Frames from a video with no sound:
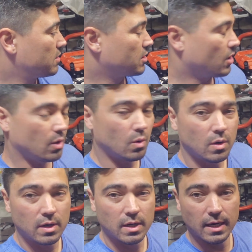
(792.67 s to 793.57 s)

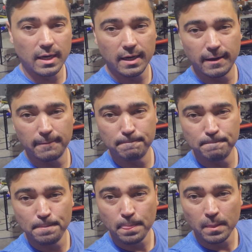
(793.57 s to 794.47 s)
So
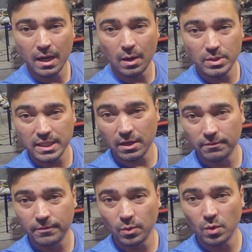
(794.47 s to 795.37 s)
I was
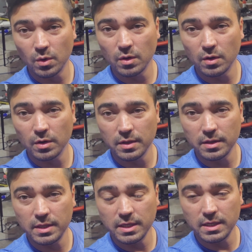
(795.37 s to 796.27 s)
out for
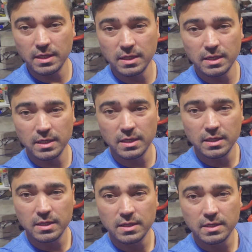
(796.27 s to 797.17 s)
the
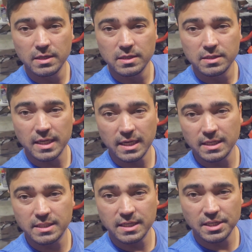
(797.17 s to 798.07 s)

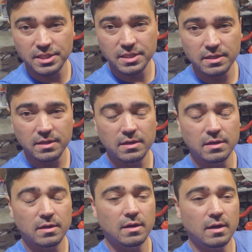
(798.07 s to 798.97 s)
second session,
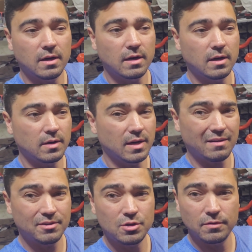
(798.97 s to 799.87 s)

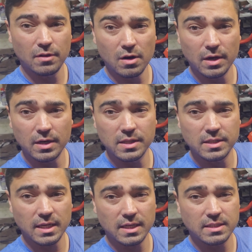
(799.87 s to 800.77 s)
not too long into the
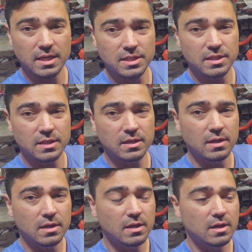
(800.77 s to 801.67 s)
second session,